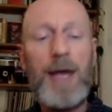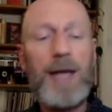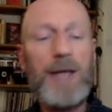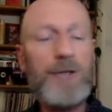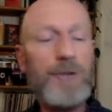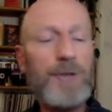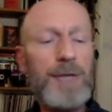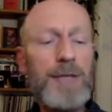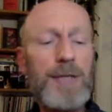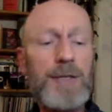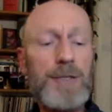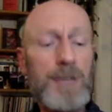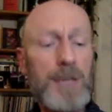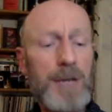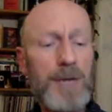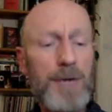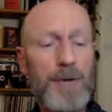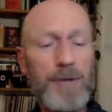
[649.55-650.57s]
And so there's
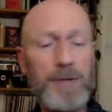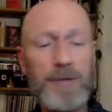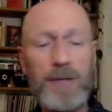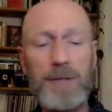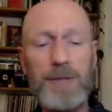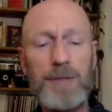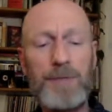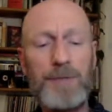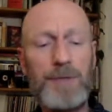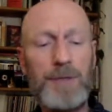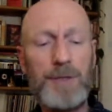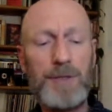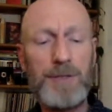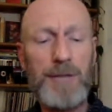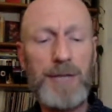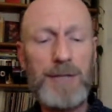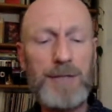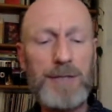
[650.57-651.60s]
zero scientific
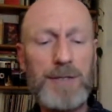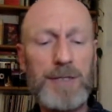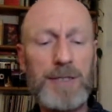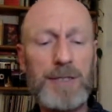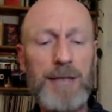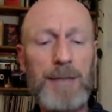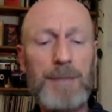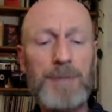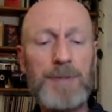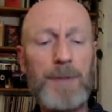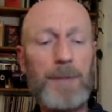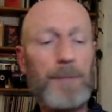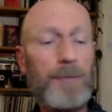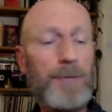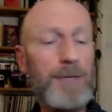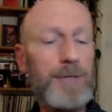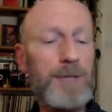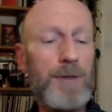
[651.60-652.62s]
consensus except some
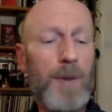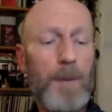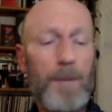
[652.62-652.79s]
pretty